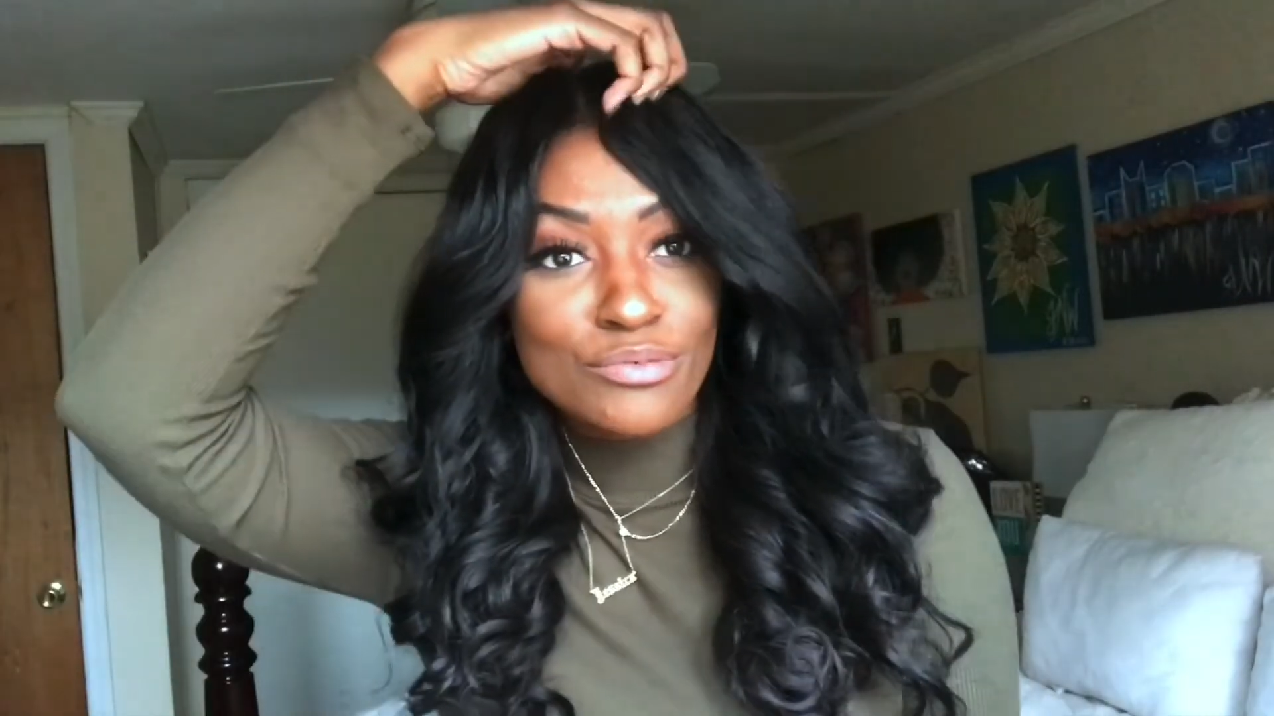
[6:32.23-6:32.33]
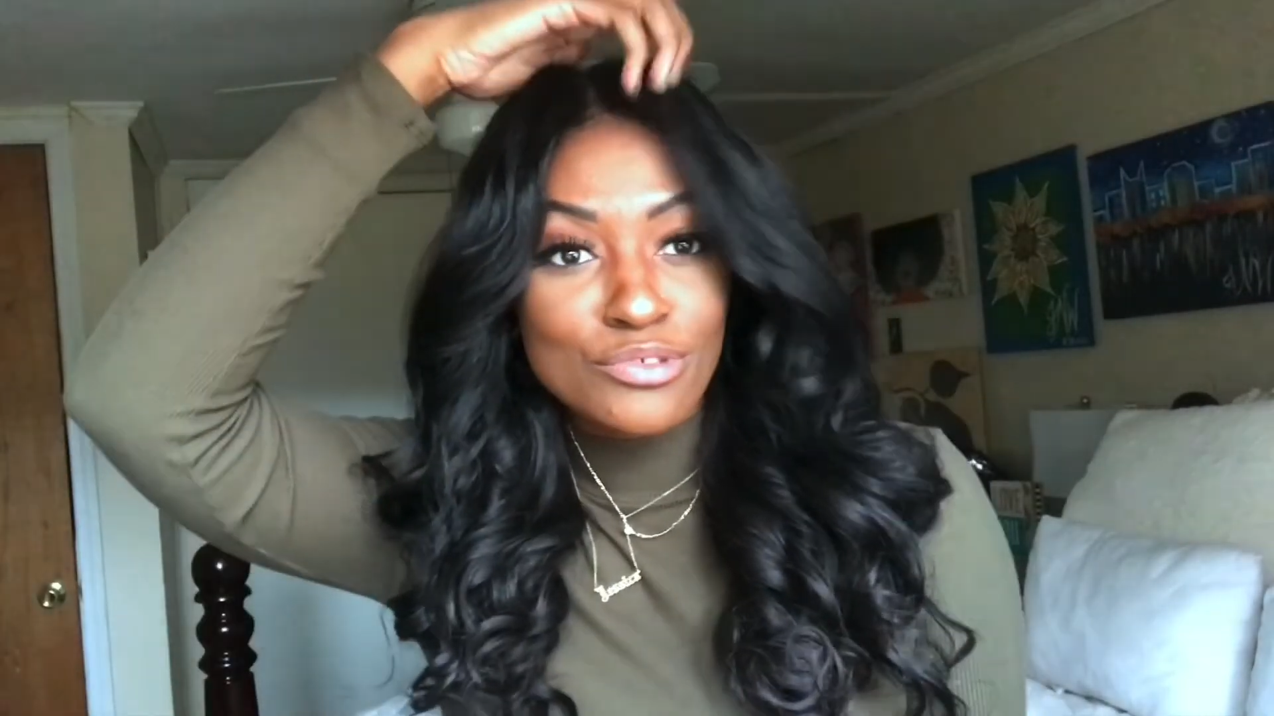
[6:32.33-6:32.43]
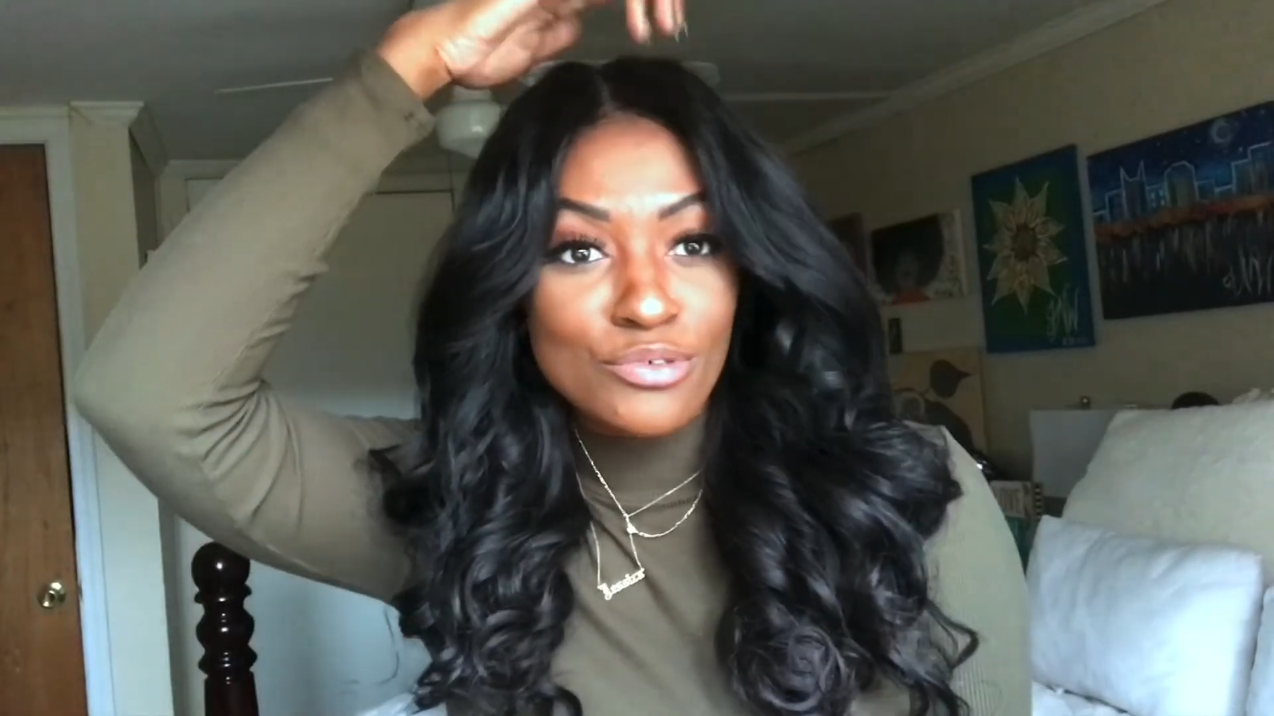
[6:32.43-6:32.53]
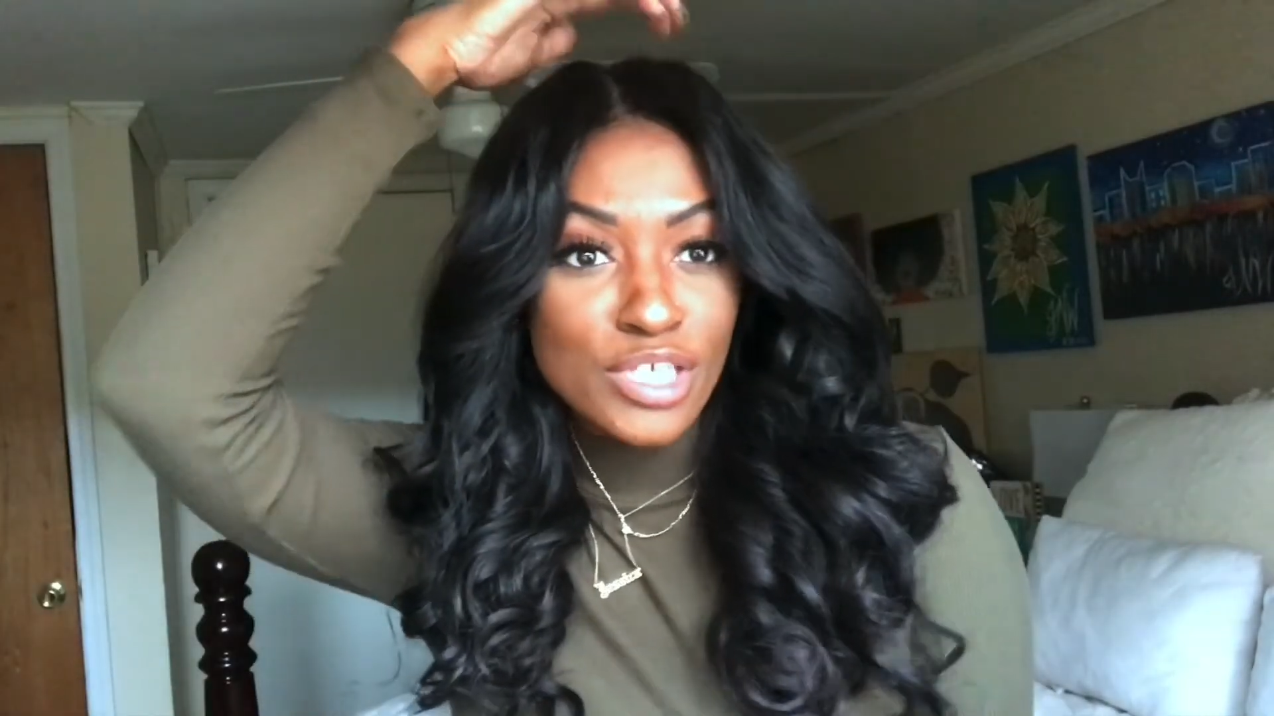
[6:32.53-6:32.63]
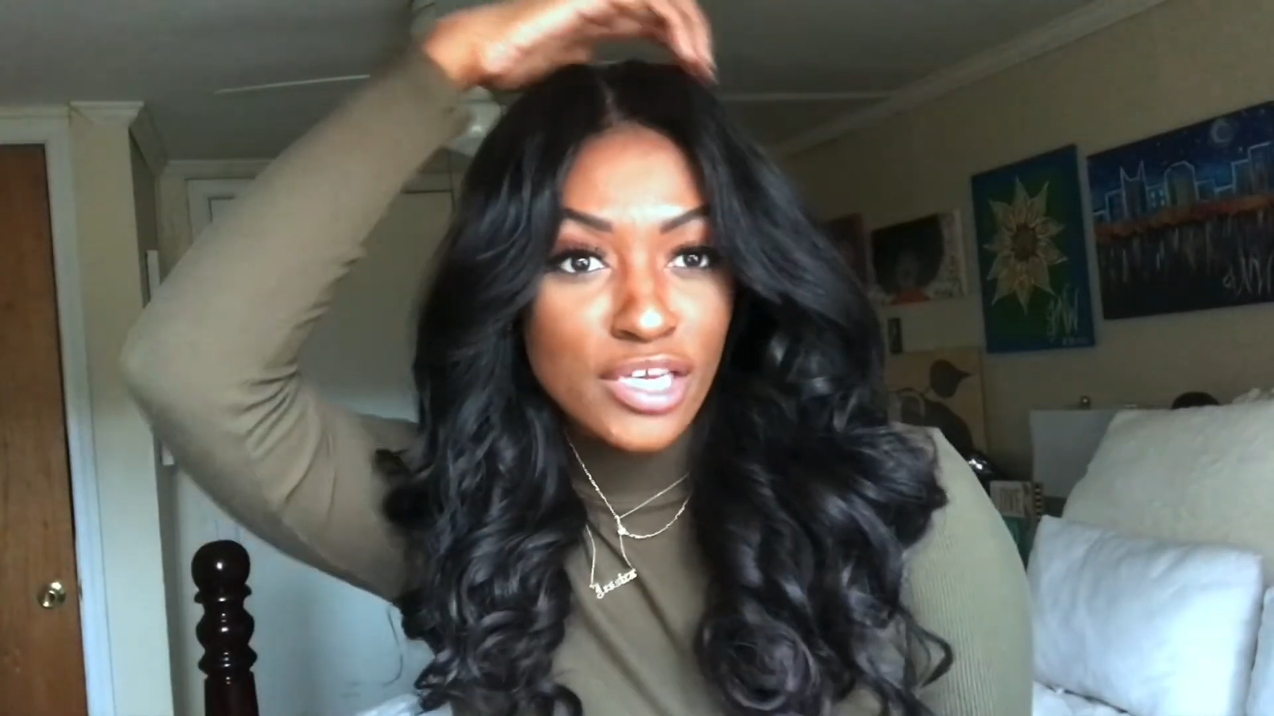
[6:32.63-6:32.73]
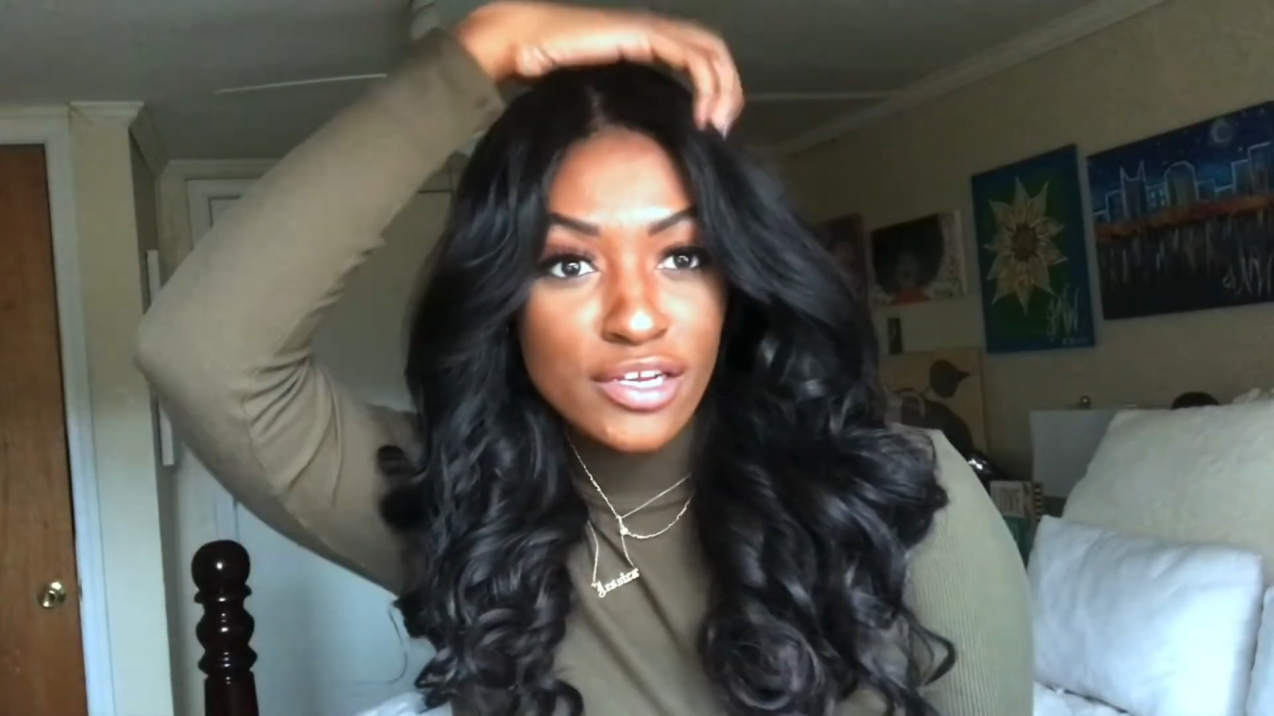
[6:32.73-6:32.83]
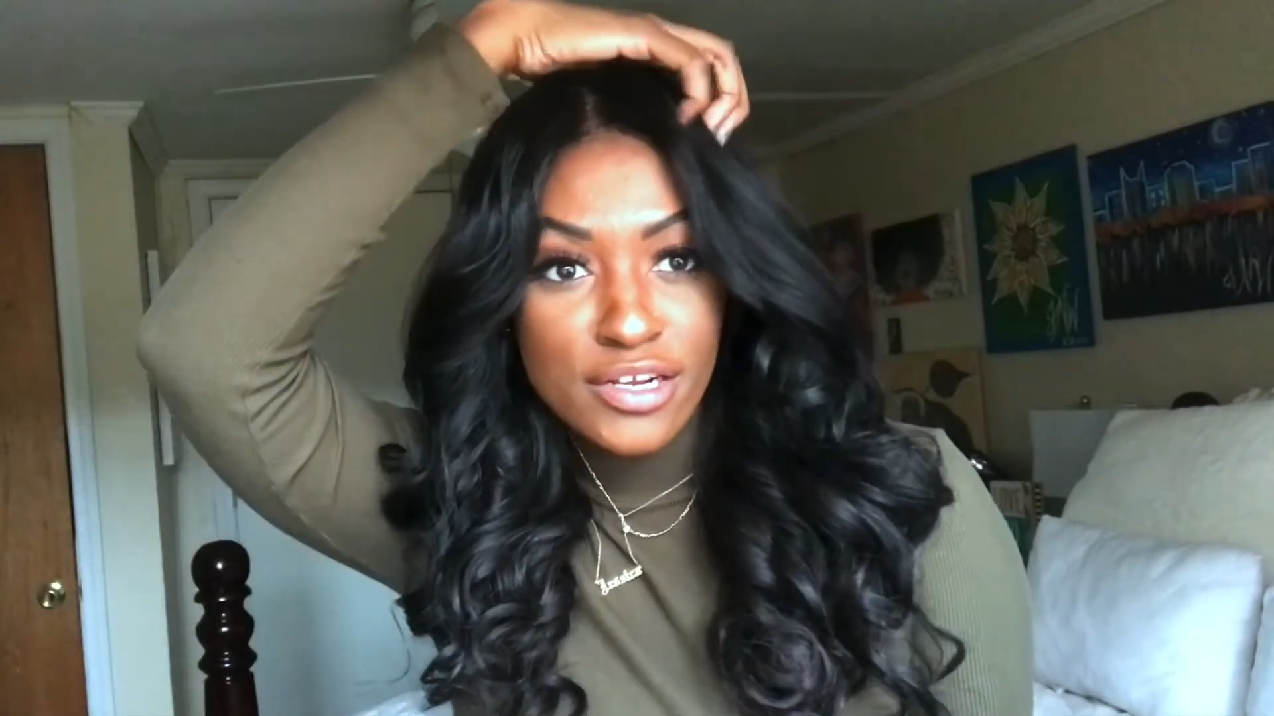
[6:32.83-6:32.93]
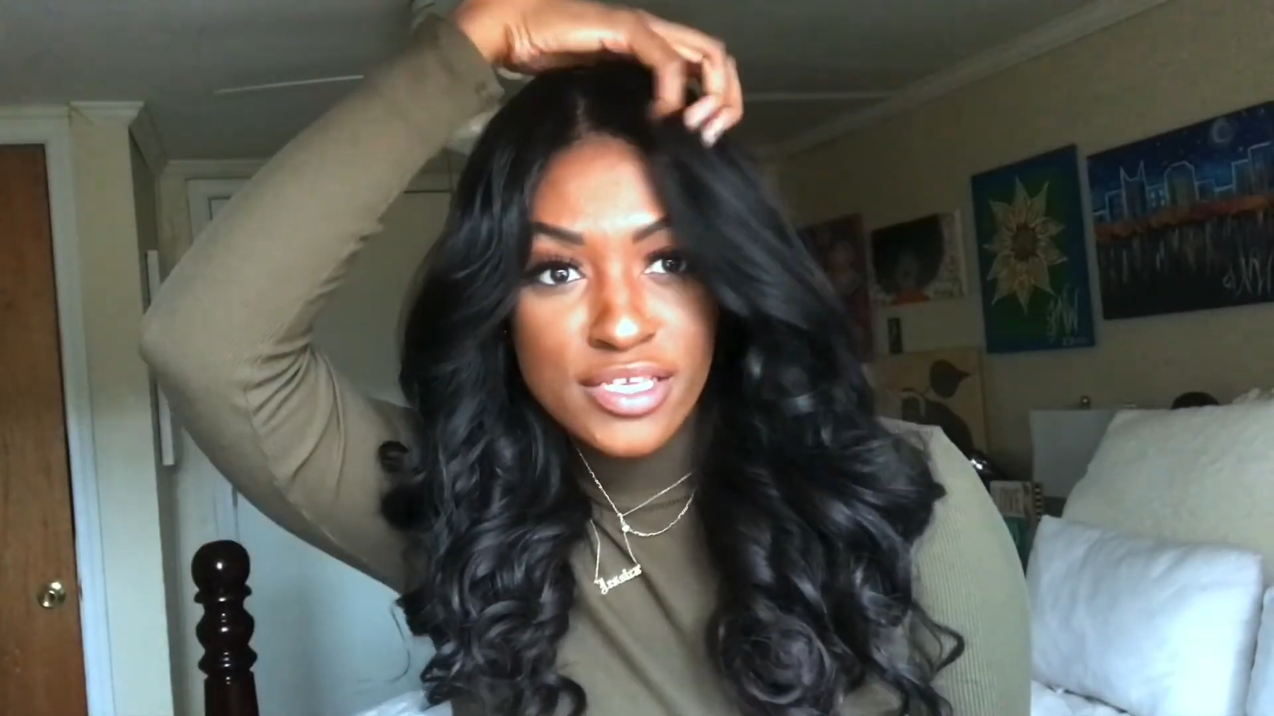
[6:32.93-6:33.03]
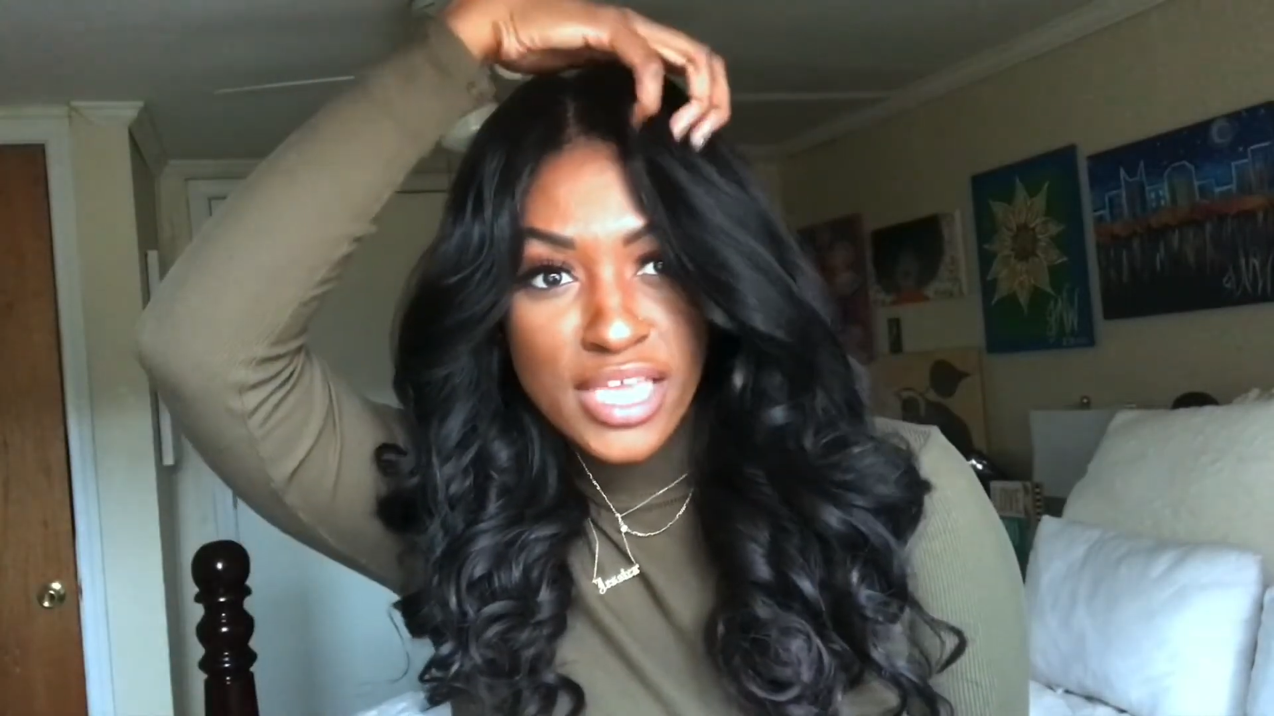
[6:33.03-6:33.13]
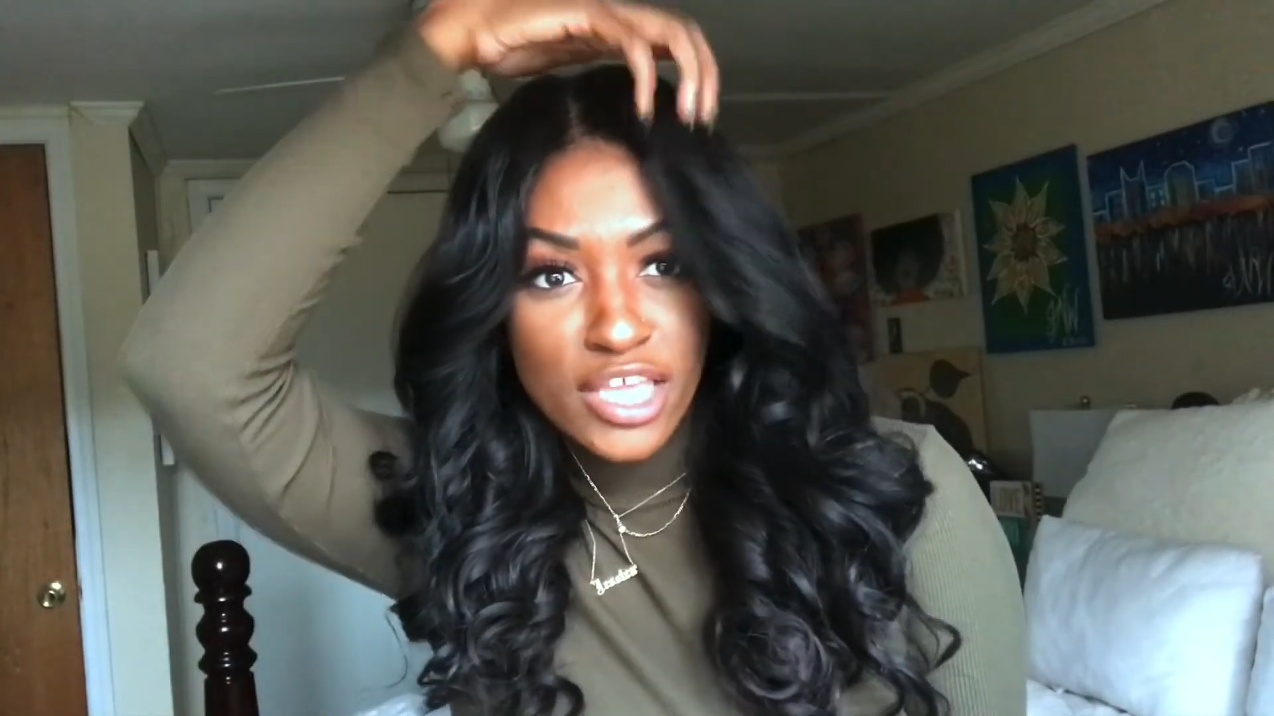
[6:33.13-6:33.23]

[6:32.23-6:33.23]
New Year's,